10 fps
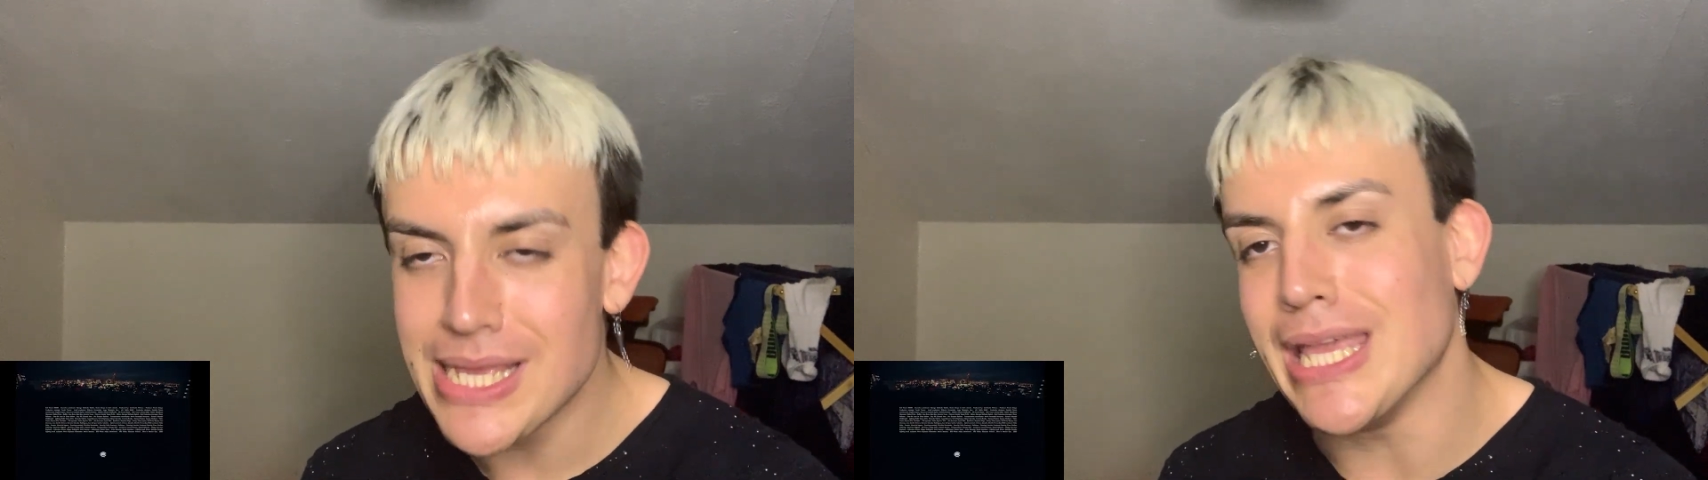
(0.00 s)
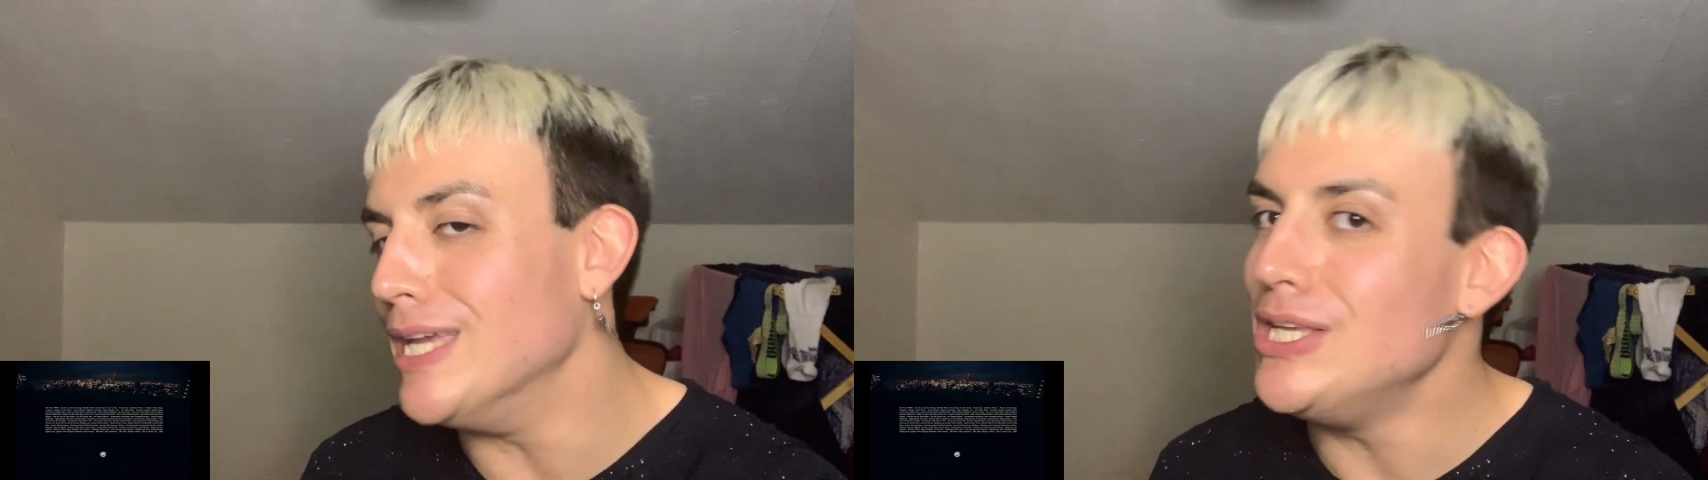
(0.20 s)

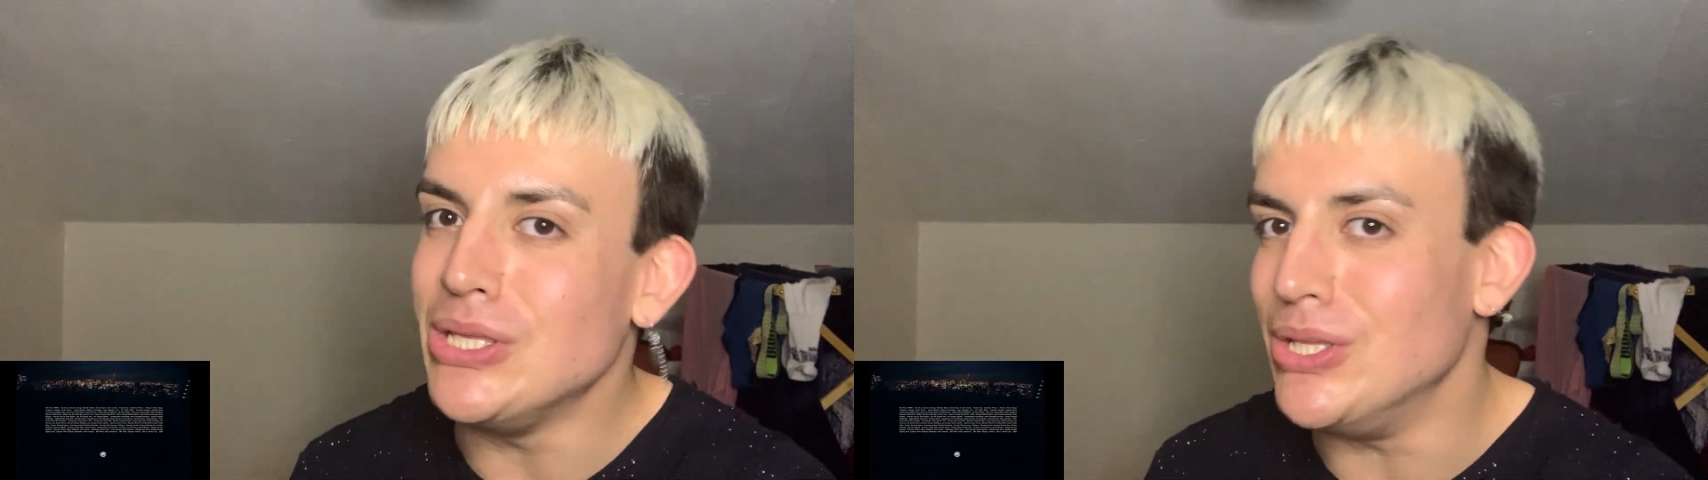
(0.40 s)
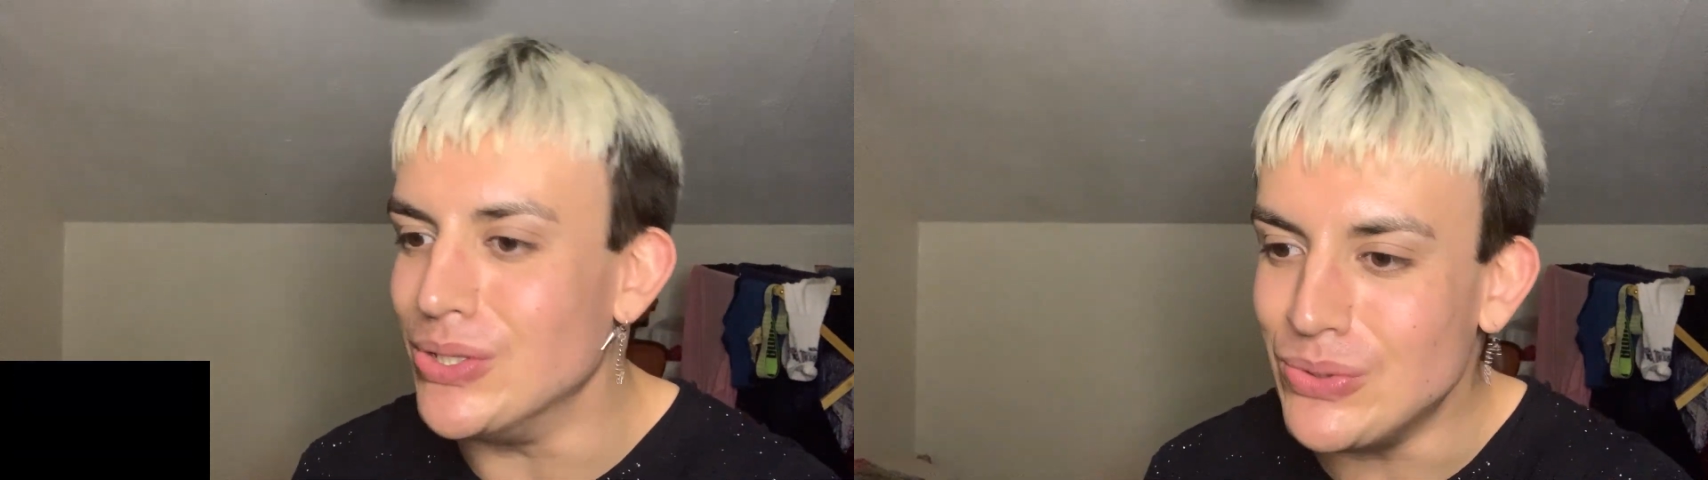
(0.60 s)

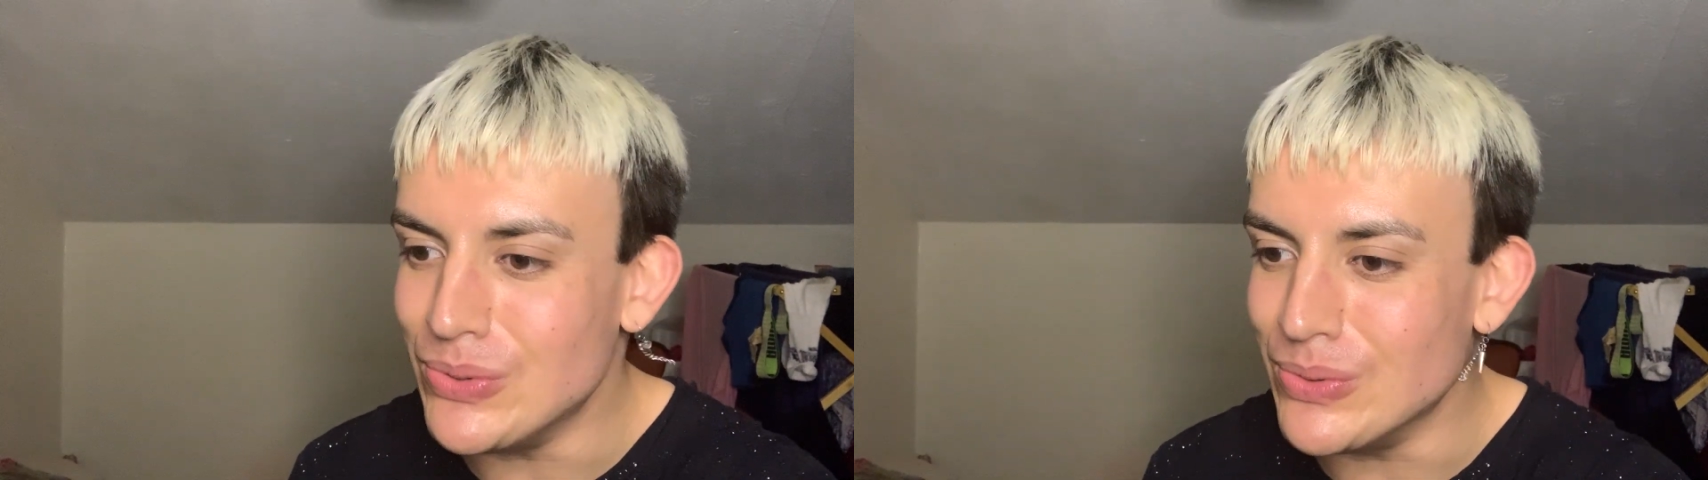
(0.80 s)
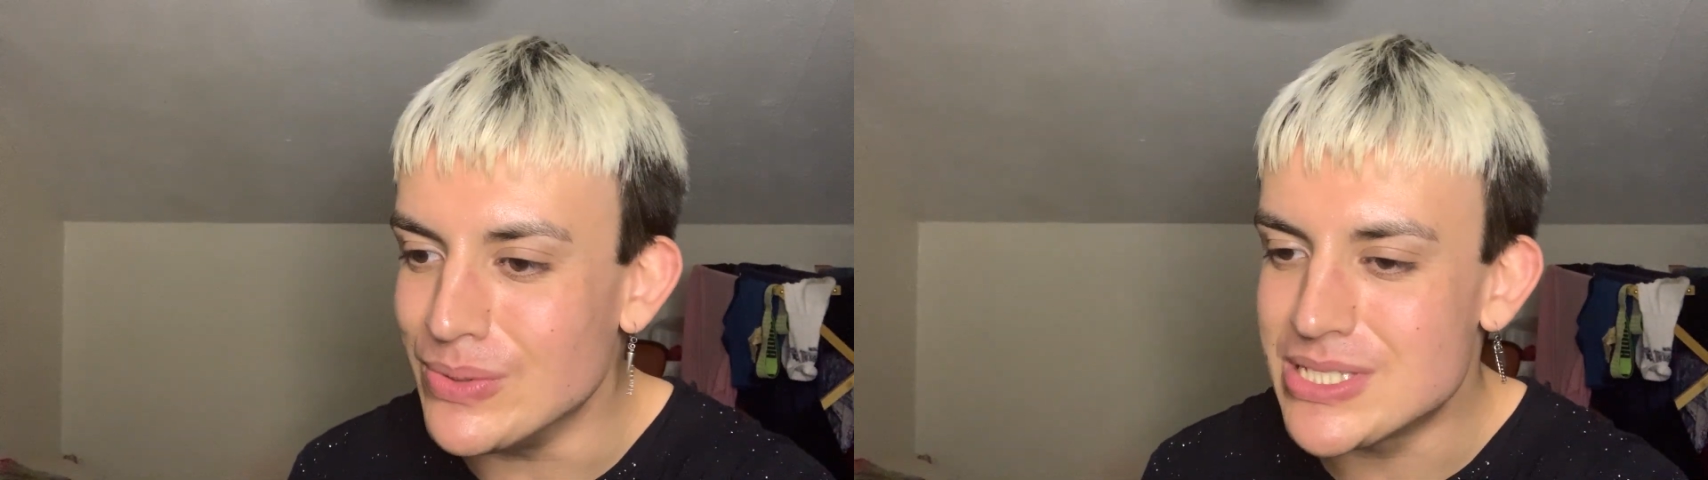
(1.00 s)

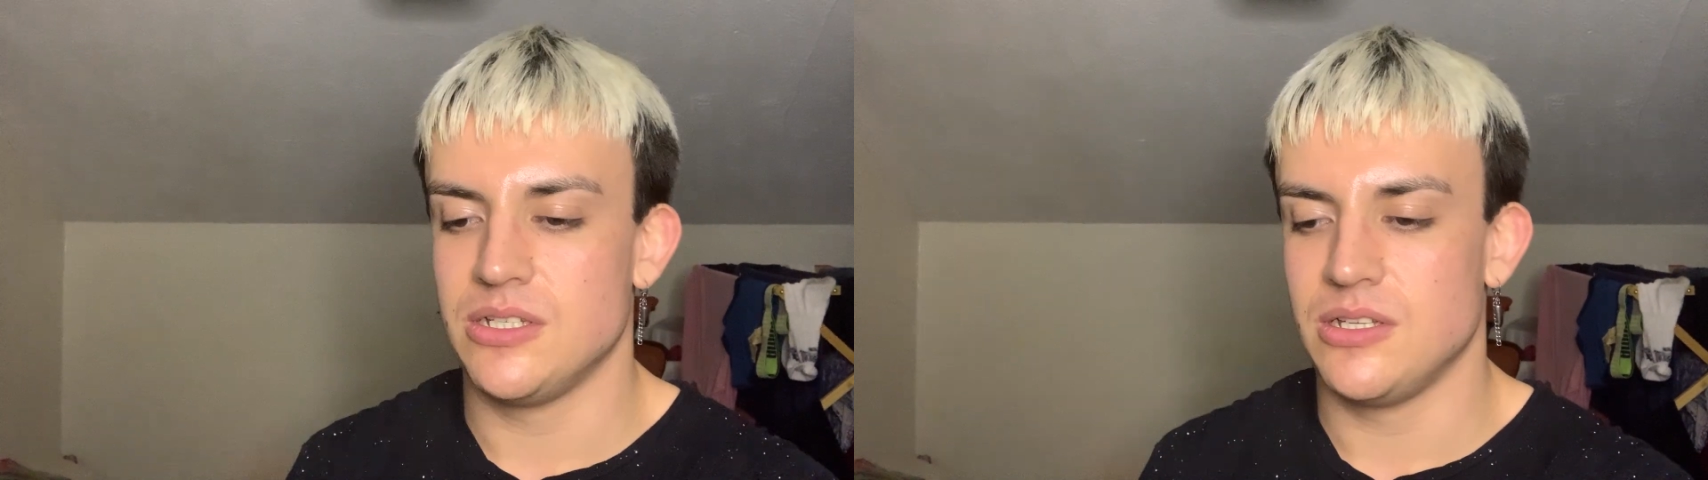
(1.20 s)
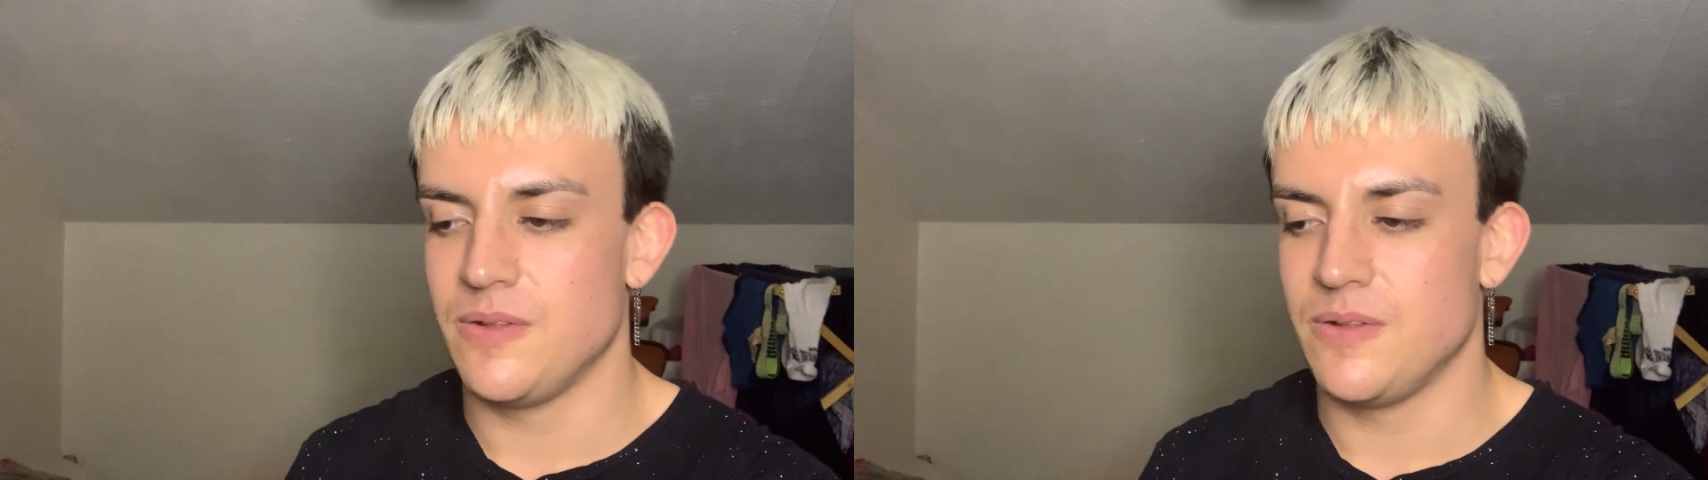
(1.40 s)
Cute.